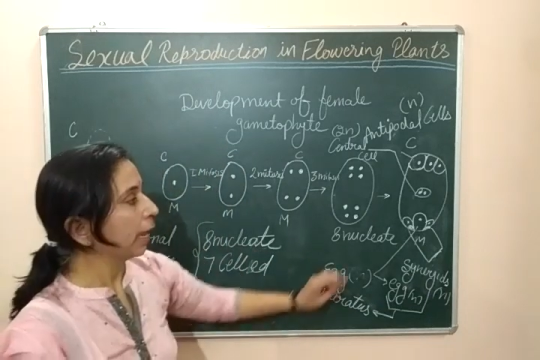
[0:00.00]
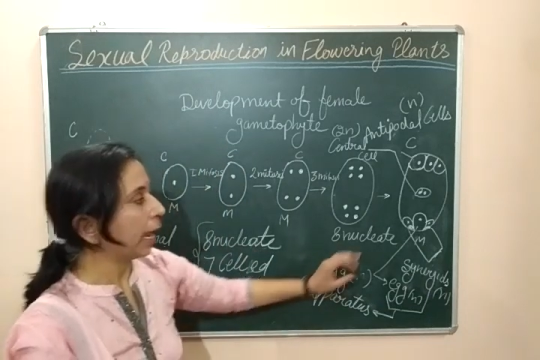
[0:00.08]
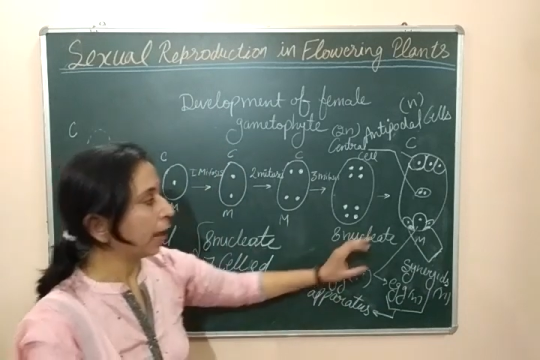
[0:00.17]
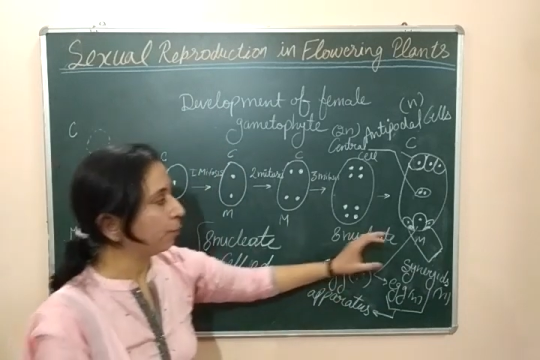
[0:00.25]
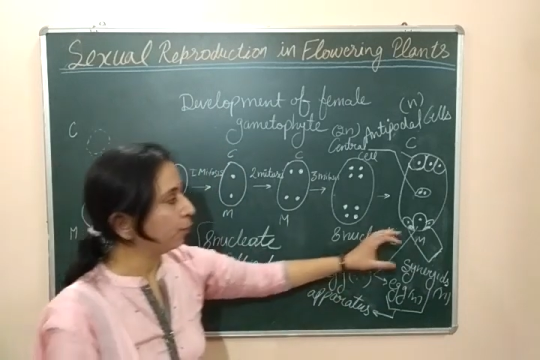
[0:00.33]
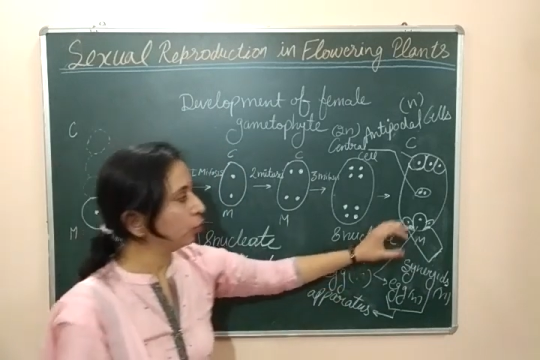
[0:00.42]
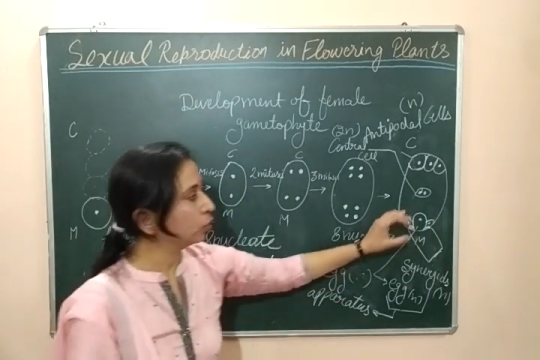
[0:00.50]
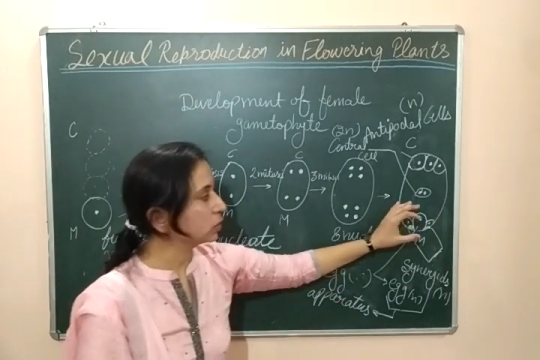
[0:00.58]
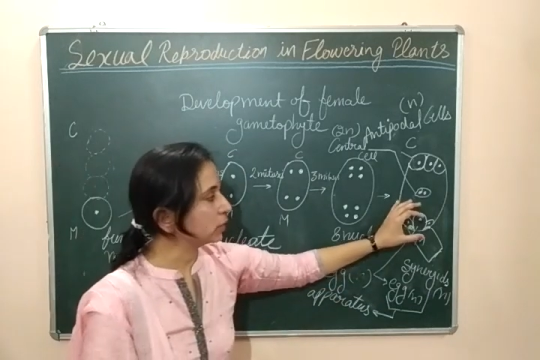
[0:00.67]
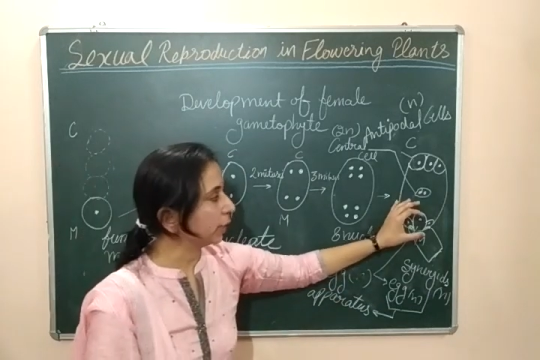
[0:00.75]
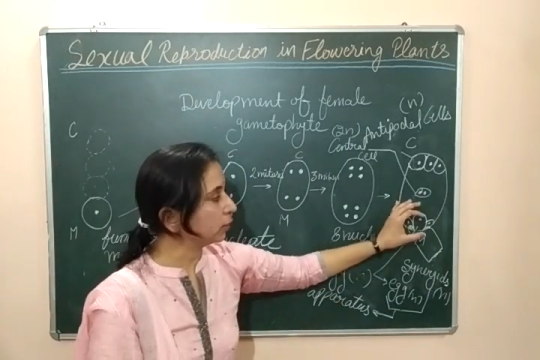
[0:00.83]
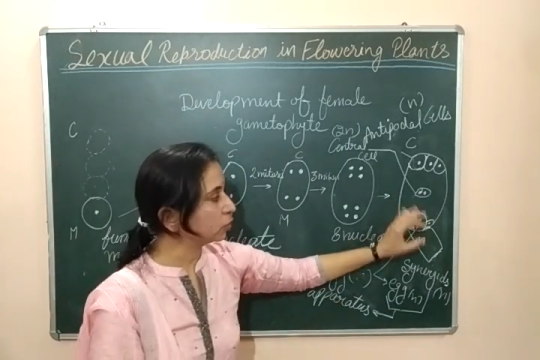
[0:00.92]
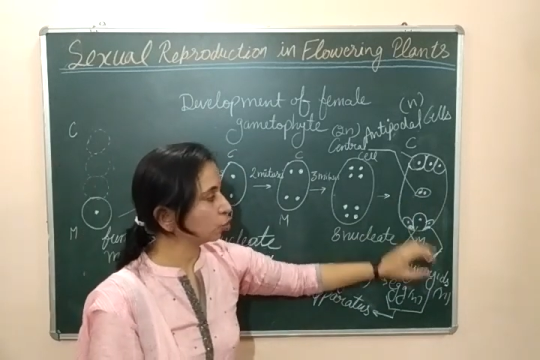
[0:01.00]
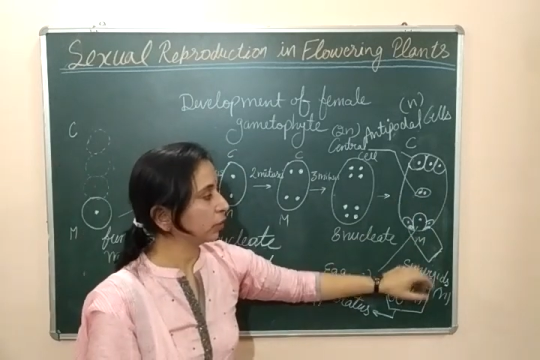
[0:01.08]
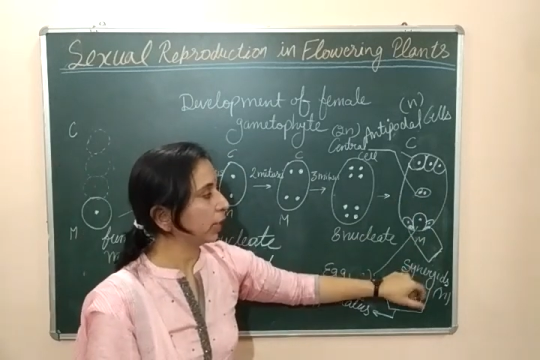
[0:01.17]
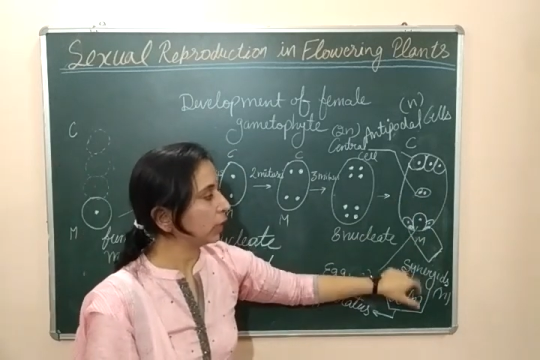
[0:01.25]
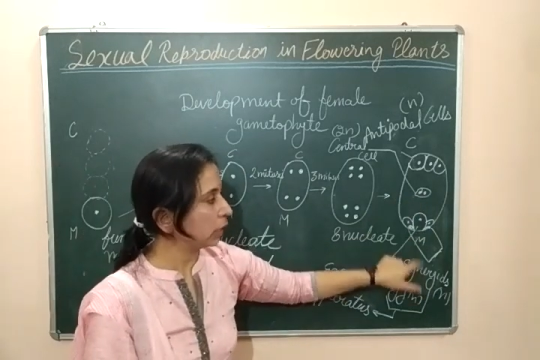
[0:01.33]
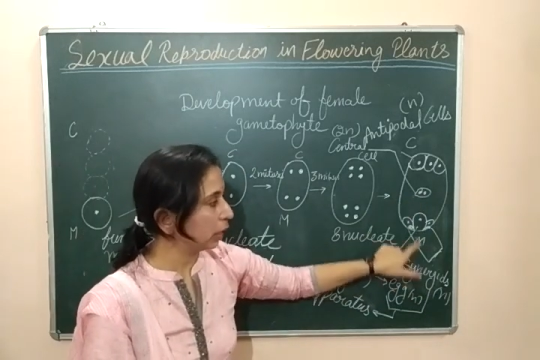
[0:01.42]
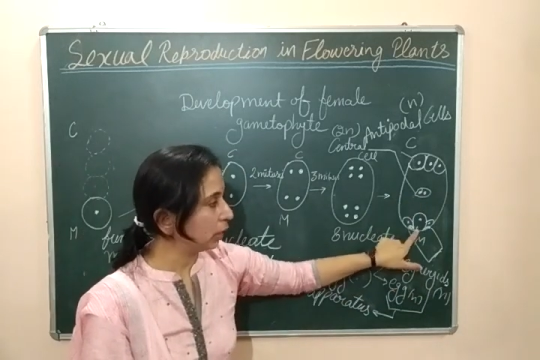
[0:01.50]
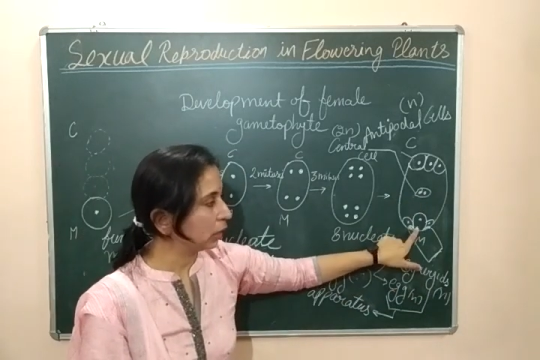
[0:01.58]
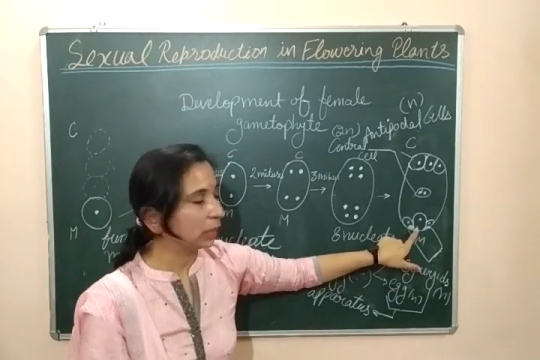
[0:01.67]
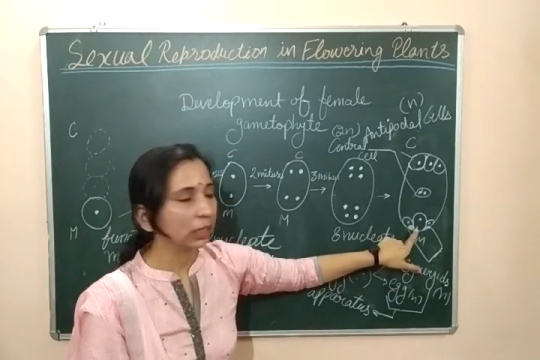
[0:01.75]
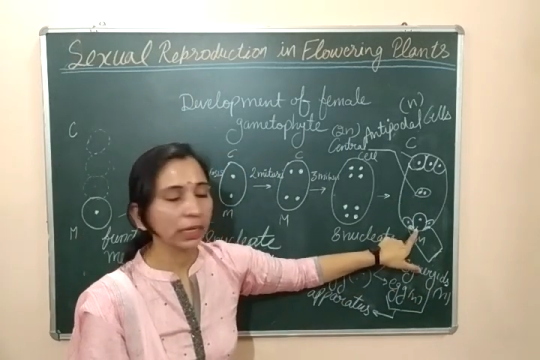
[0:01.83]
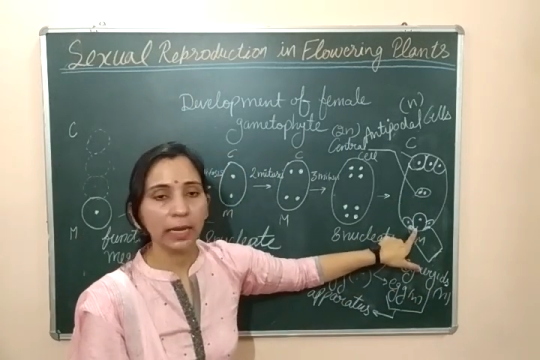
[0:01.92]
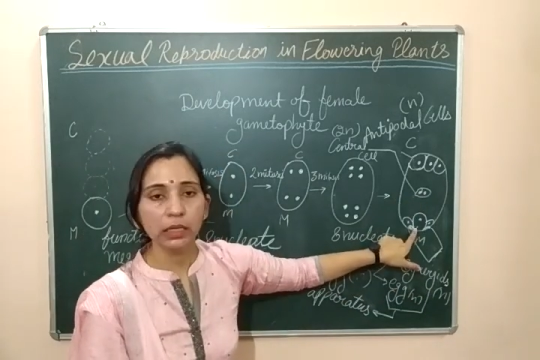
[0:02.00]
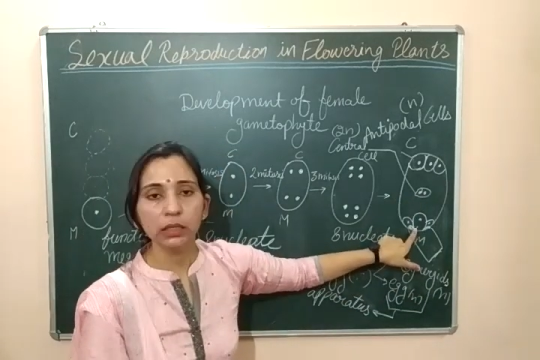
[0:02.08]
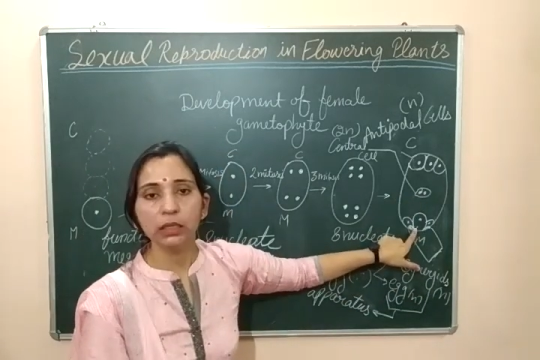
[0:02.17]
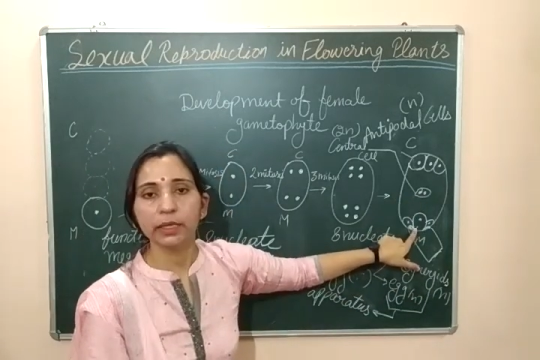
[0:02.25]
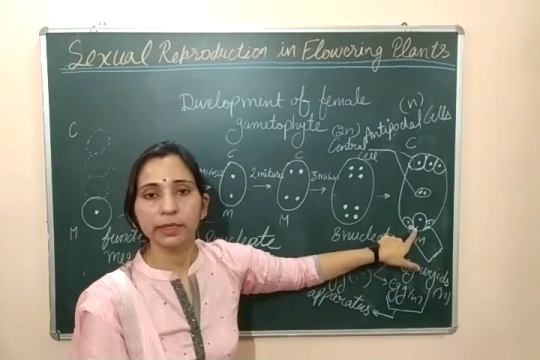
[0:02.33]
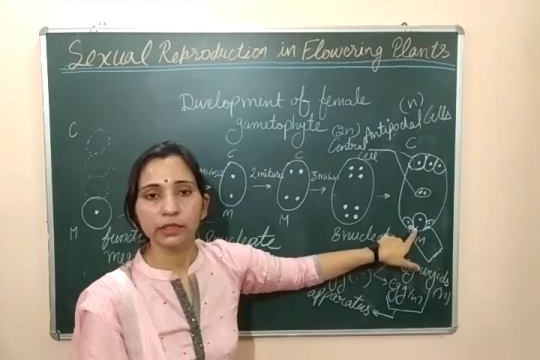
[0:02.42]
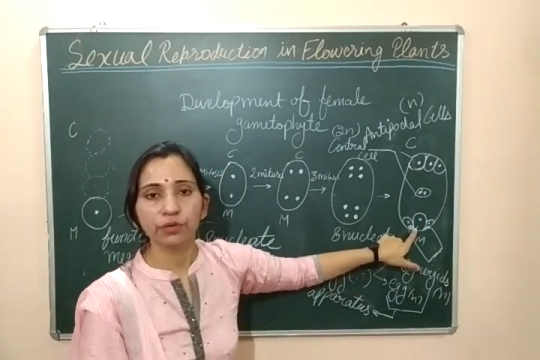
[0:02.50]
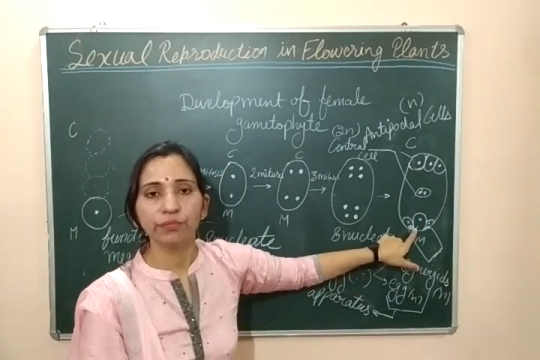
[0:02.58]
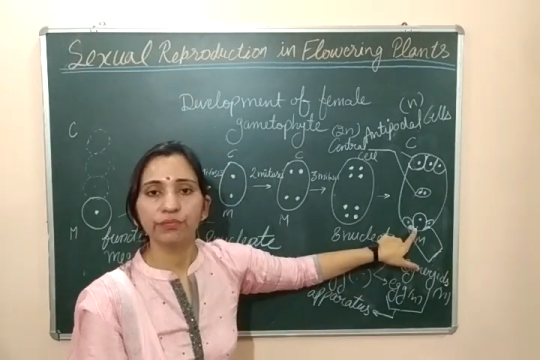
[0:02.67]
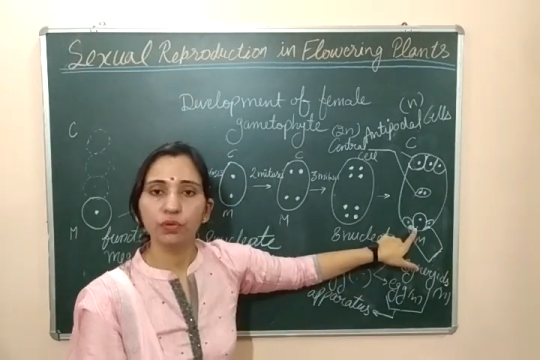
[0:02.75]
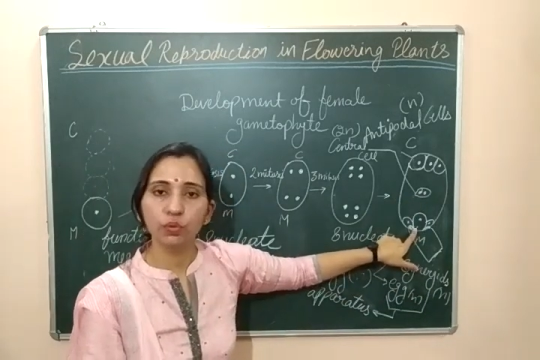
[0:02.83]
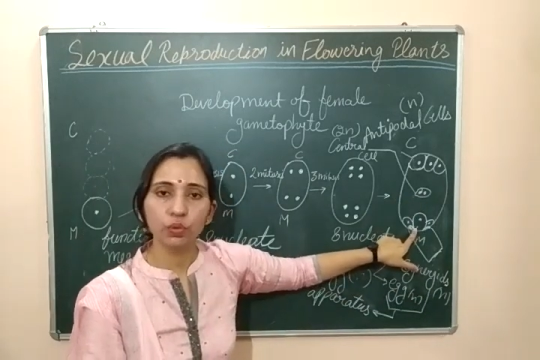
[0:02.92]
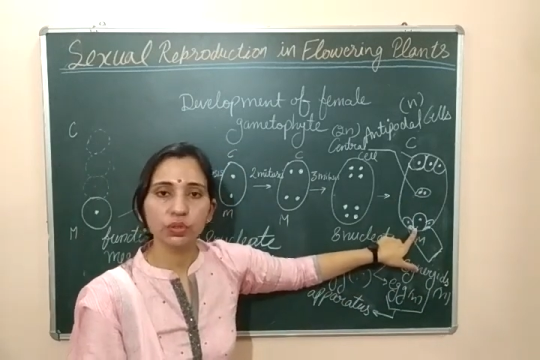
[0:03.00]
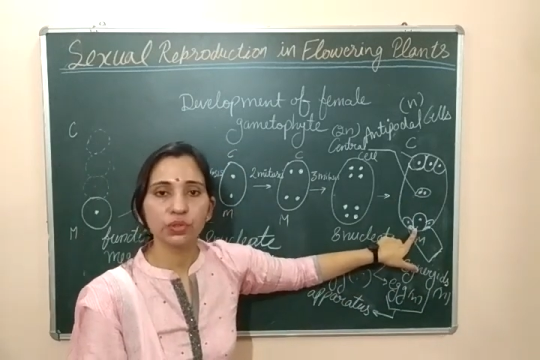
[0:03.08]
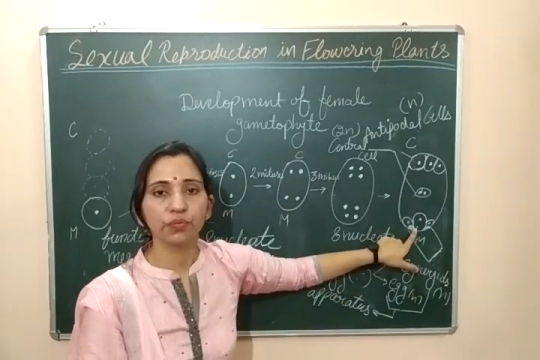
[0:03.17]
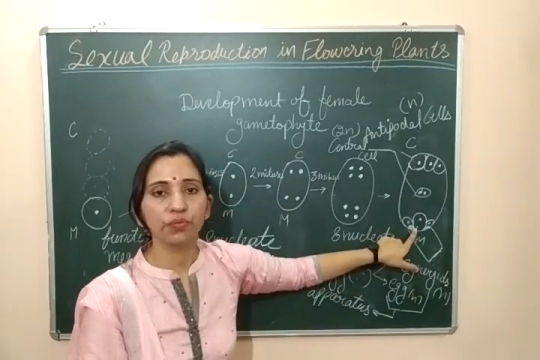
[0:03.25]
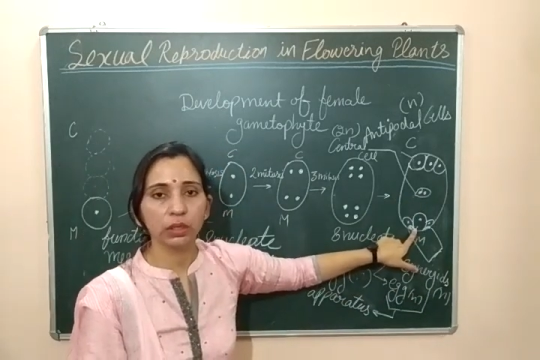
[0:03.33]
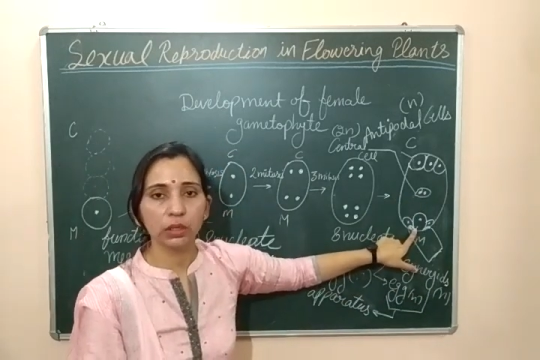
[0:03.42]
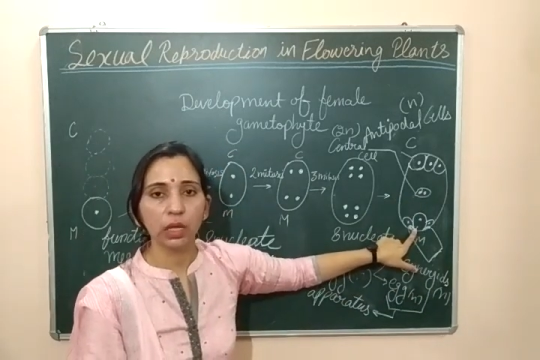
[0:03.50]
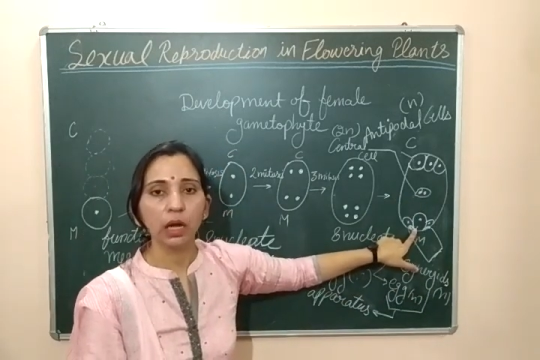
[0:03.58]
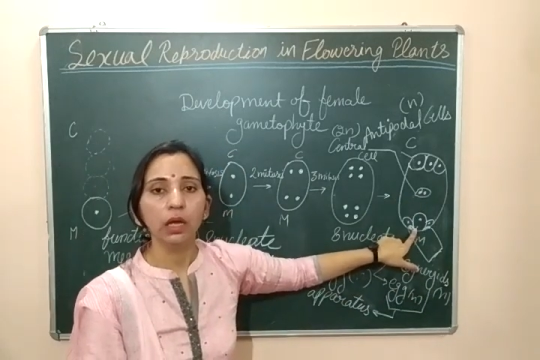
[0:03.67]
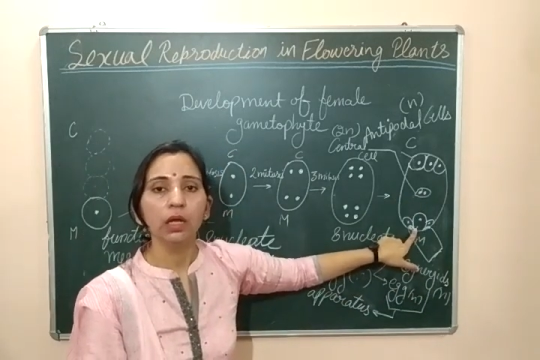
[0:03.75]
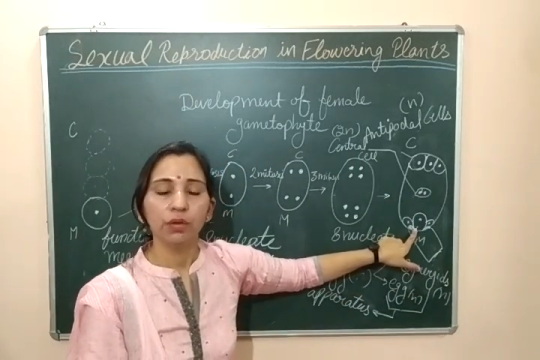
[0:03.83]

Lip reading: embryo sac so that it can get fused with the